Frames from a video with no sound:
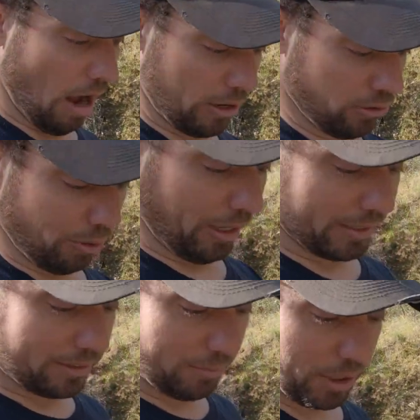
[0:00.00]
I don't know
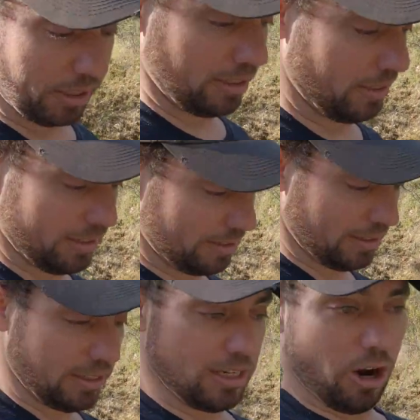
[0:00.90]
why, but
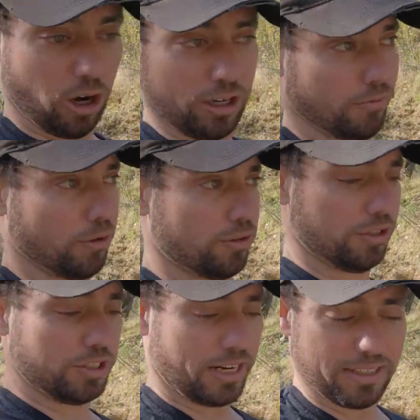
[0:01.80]
our
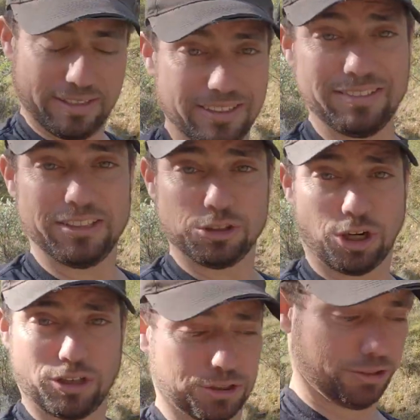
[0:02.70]
converter decided that it didn't
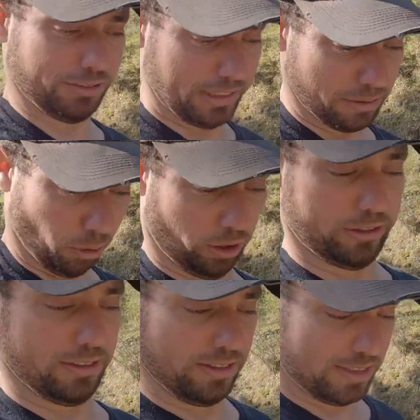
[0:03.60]
charge anymore.
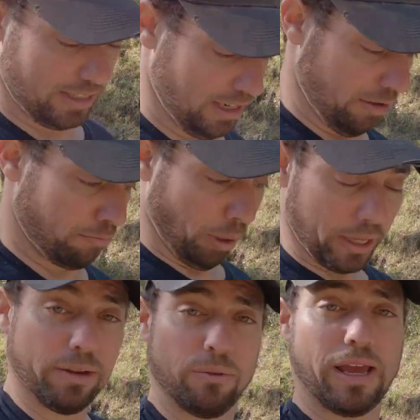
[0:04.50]

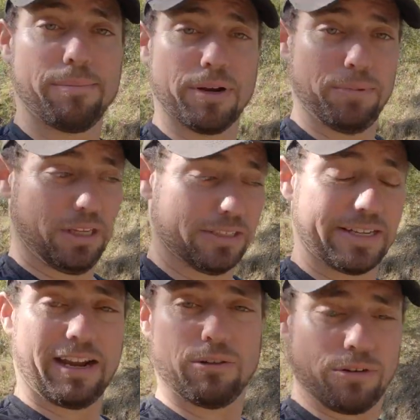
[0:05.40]
But we happened to be
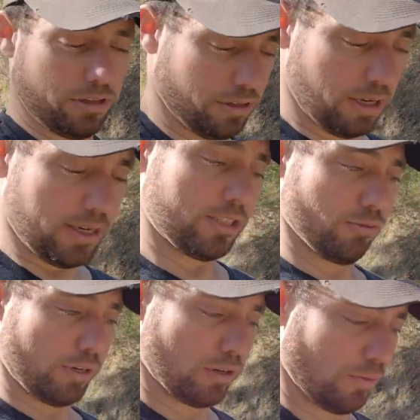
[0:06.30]
in town,
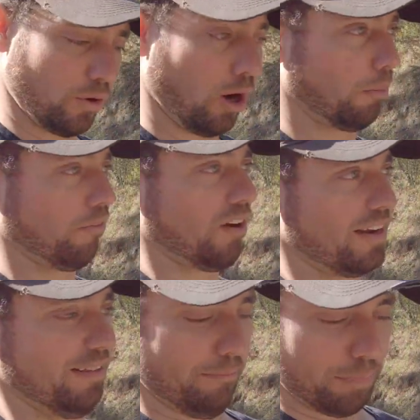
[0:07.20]
so we ran over to Harbor
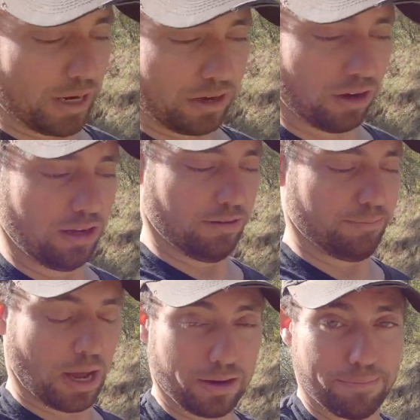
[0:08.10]
Freight, bought
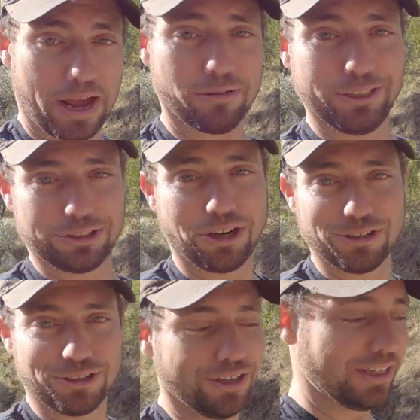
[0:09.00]
a battery
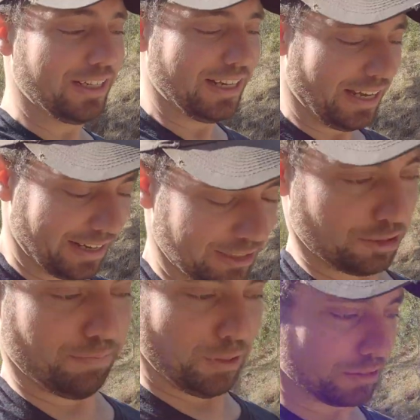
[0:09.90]
charger, and I
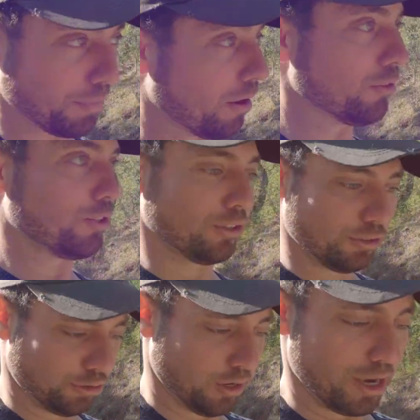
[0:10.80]
just plugged the battery
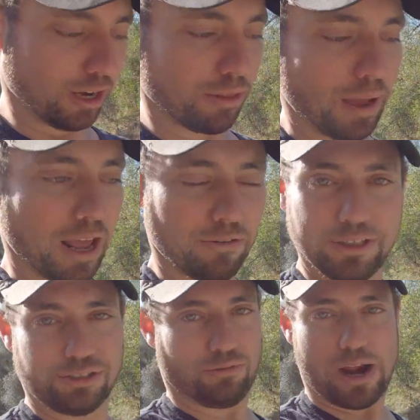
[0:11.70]
charger straight onto the
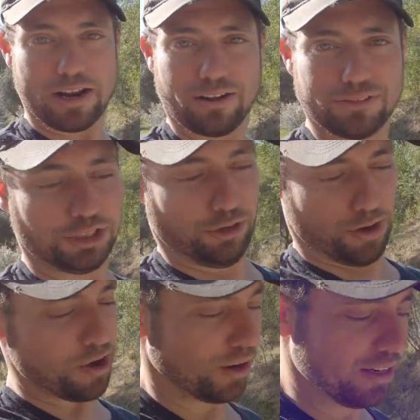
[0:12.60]
batteries and ran it off the
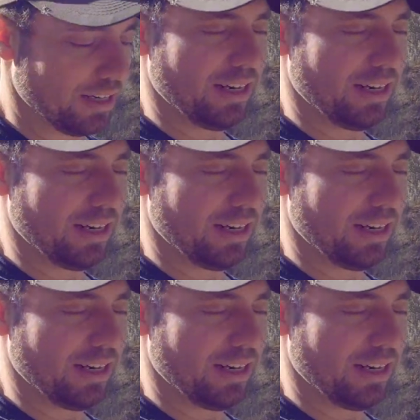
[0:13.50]
generator.